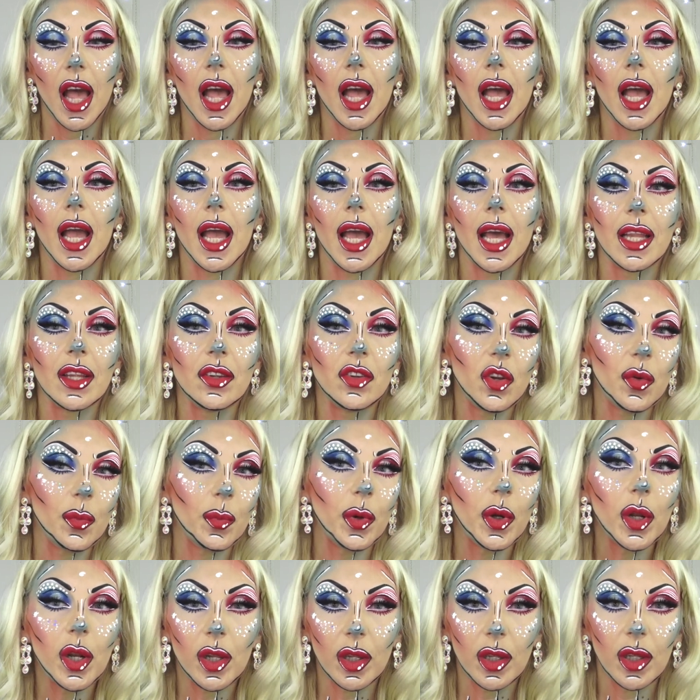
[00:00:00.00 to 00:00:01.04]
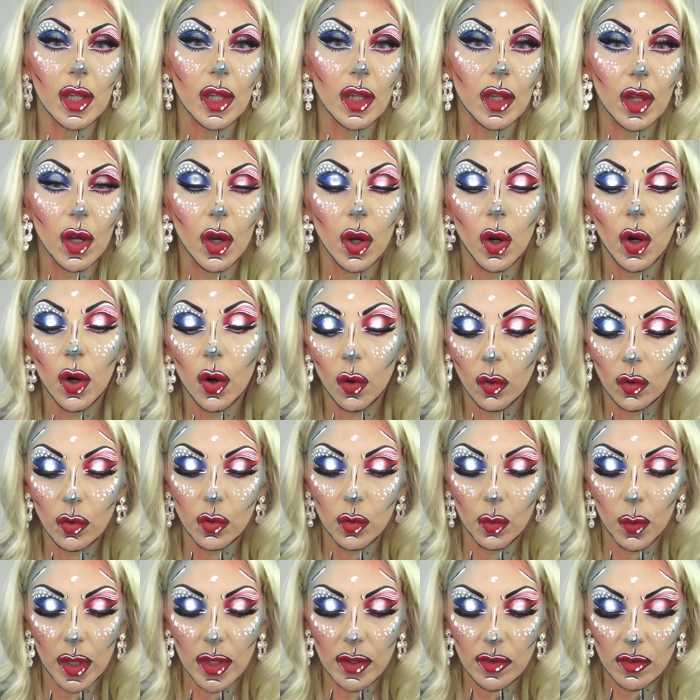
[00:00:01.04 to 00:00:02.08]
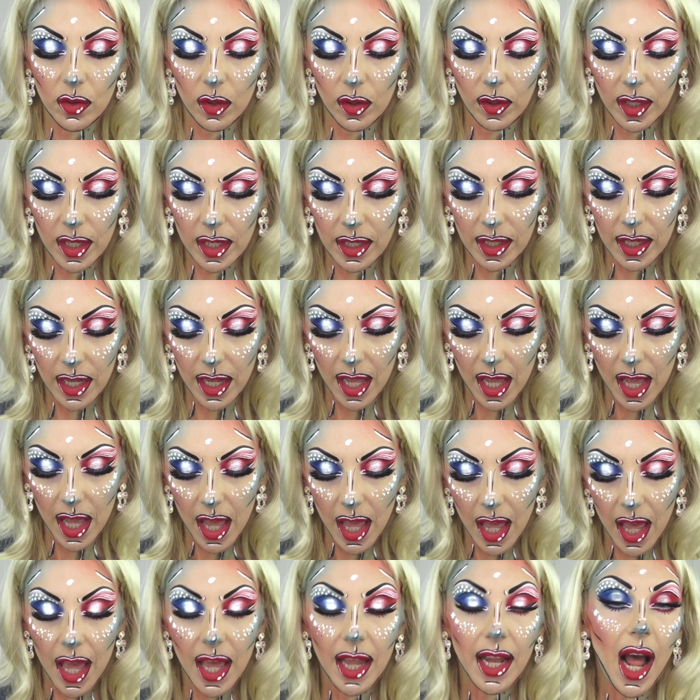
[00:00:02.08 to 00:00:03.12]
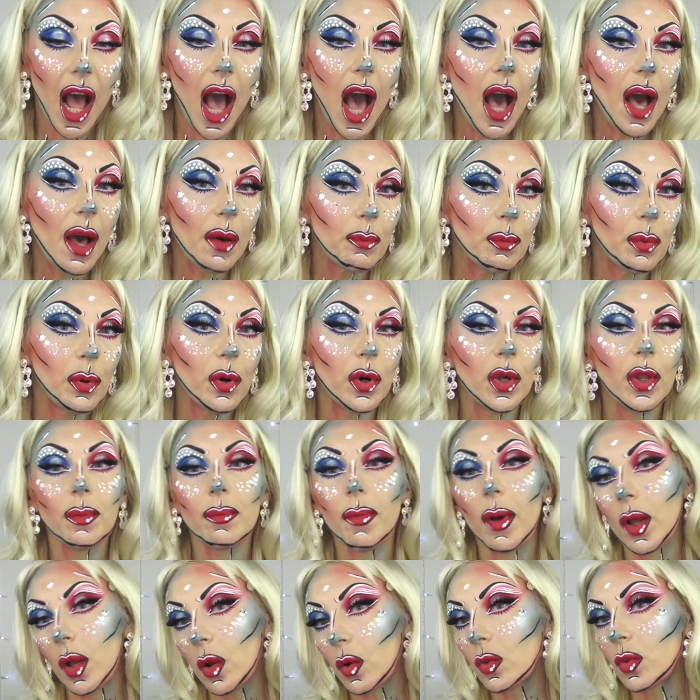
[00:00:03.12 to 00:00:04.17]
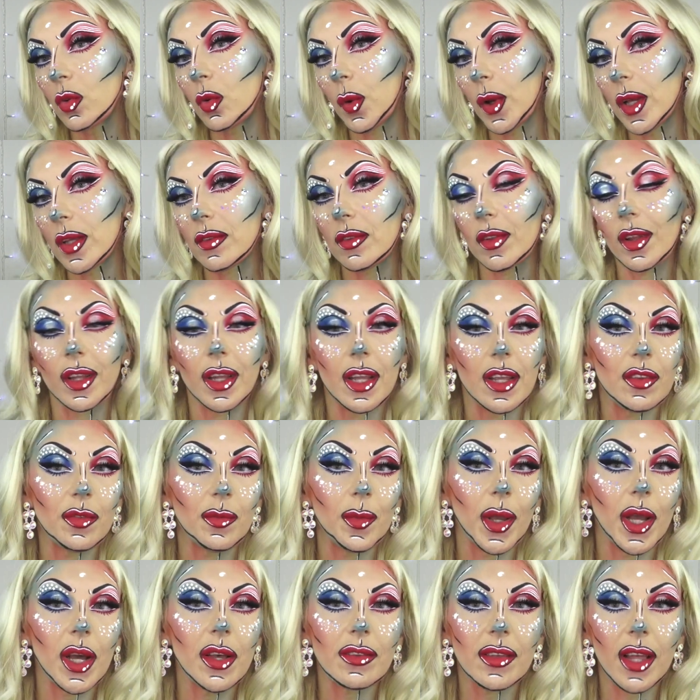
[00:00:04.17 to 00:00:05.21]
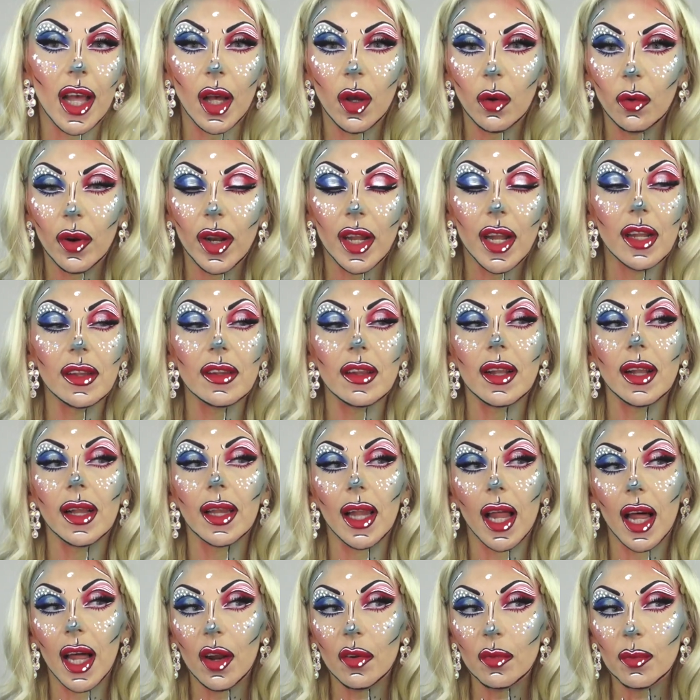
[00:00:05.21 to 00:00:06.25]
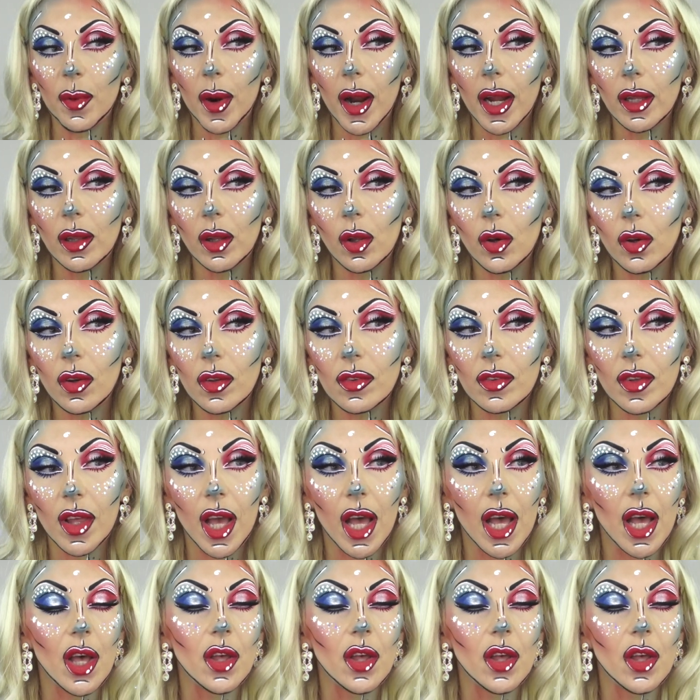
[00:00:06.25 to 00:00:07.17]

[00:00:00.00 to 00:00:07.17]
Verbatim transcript: and she put a little her own twist on it, and I put my own twist on this because I already did a lot of pride looks.